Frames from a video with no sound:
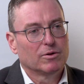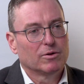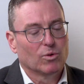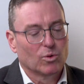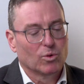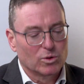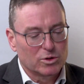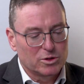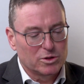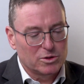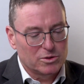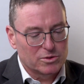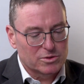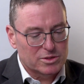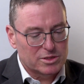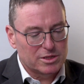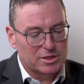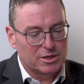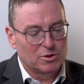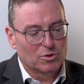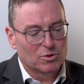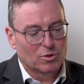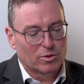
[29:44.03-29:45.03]
or do you
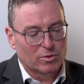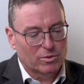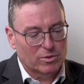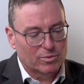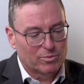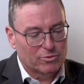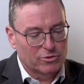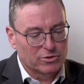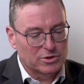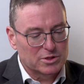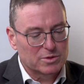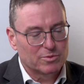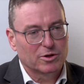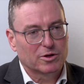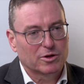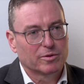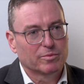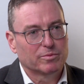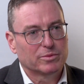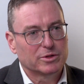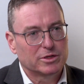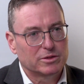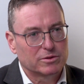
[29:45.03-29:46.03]
see your principal
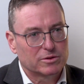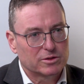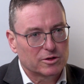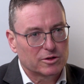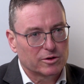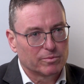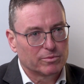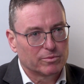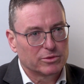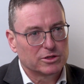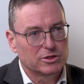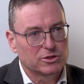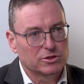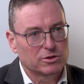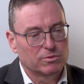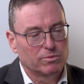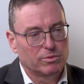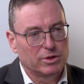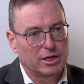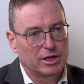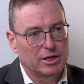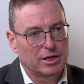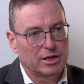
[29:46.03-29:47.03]

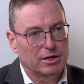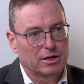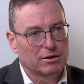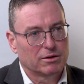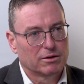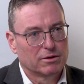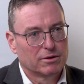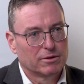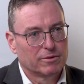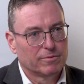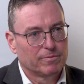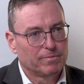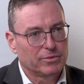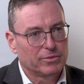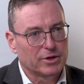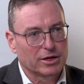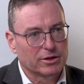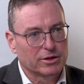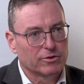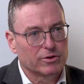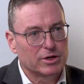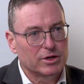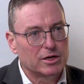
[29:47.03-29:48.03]
competition being
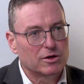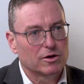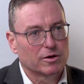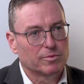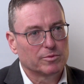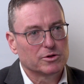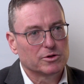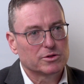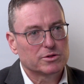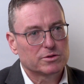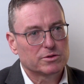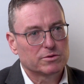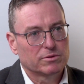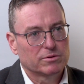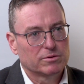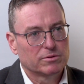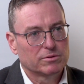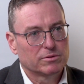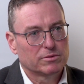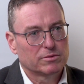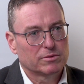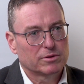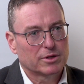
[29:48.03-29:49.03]
other e-commerce
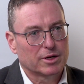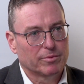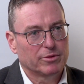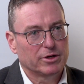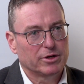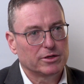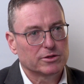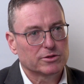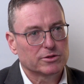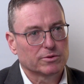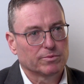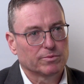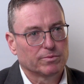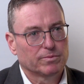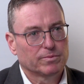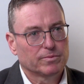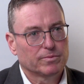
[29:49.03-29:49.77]
companies?